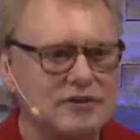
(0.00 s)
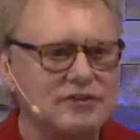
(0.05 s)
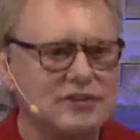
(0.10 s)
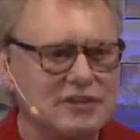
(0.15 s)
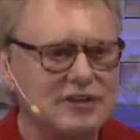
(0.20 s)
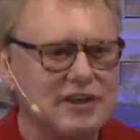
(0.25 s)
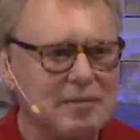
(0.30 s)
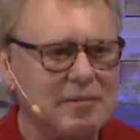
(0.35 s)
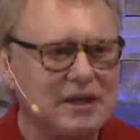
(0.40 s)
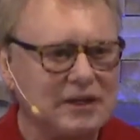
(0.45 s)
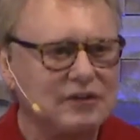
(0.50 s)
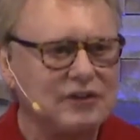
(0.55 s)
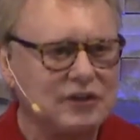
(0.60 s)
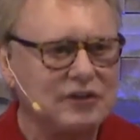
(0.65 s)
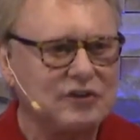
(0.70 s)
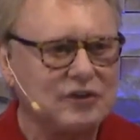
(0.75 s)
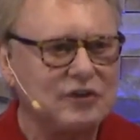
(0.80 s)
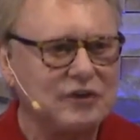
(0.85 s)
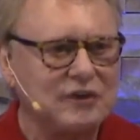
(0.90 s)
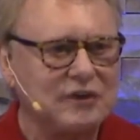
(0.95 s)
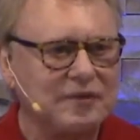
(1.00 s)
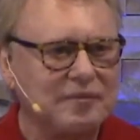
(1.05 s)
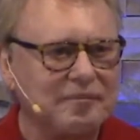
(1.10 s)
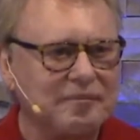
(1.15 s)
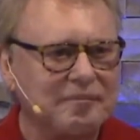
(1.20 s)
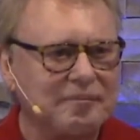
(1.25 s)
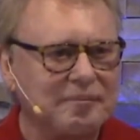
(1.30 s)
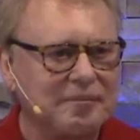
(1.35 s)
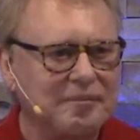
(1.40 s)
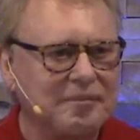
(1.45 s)
Does that make sense to you?
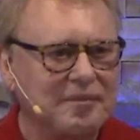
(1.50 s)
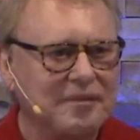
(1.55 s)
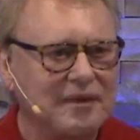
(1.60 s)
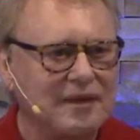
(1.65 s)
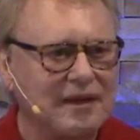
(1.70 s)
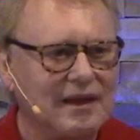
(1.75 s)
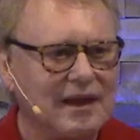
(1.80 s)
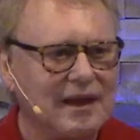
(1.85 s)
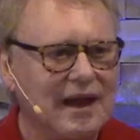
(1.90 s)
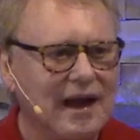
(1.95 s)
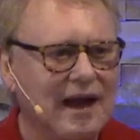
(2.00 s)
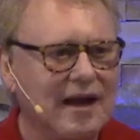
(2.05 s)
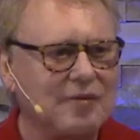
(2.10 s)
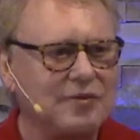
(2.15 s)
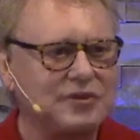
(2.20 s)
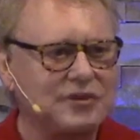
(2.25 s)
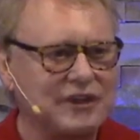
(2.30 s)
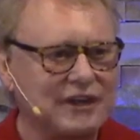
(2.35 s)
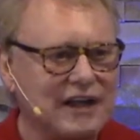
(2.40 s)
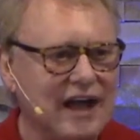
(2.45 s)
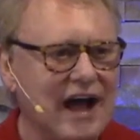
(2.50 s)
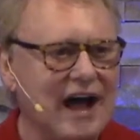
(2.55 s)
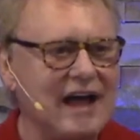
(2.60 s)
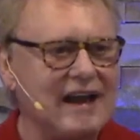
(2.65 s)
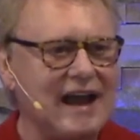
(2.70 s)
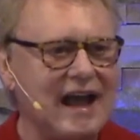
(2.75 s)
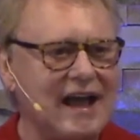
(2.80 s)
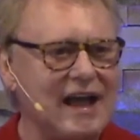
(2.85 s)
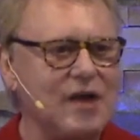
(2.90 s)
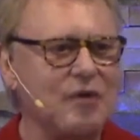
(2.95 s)
I was the God
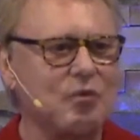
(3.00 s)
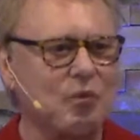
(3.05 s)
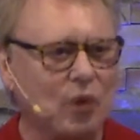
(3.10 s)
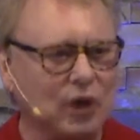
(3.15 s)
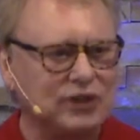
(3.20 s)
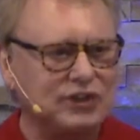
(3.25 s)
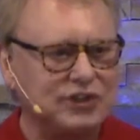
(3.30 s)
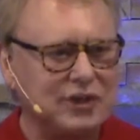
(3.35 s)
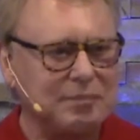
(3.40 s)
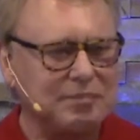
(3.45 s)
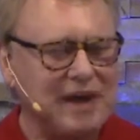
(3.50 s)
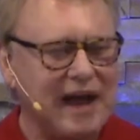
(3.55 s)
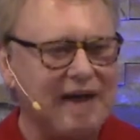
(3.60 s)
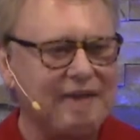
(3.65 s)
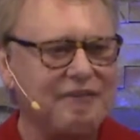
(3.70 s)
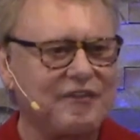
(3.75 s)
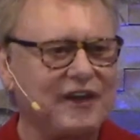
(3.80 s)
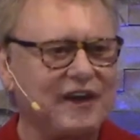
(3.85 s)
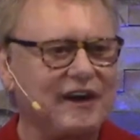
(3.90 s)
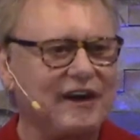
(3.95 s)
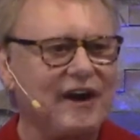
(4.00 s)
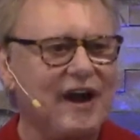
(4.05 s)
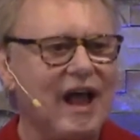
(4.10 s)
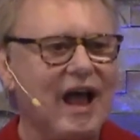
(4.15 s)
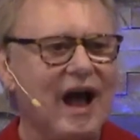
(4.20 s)
I had worshipped out there.